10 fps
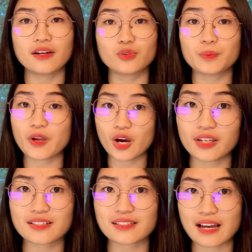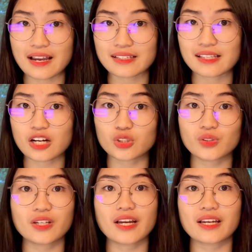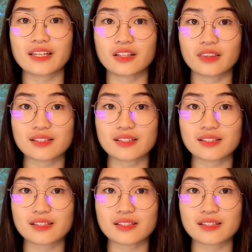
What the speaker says: To be honest guys, actually I cannot